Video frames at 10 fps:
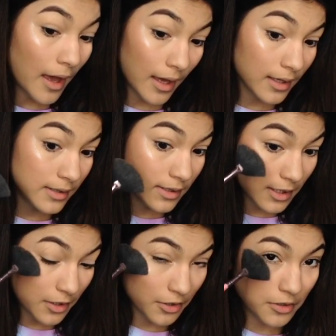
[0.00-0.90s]
I
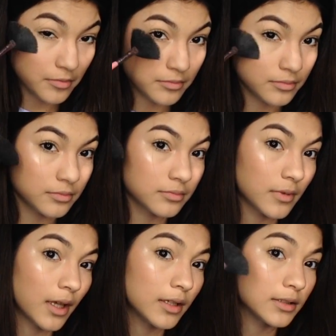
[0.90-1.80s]
see her.
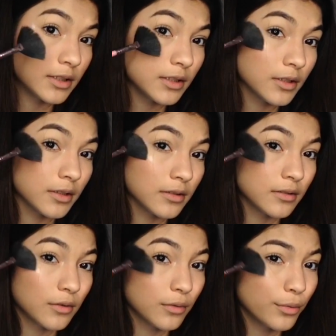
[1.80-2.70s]
I see her.
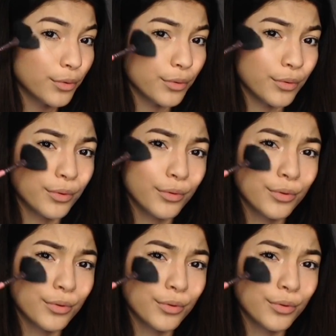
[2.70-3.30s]
Ooh.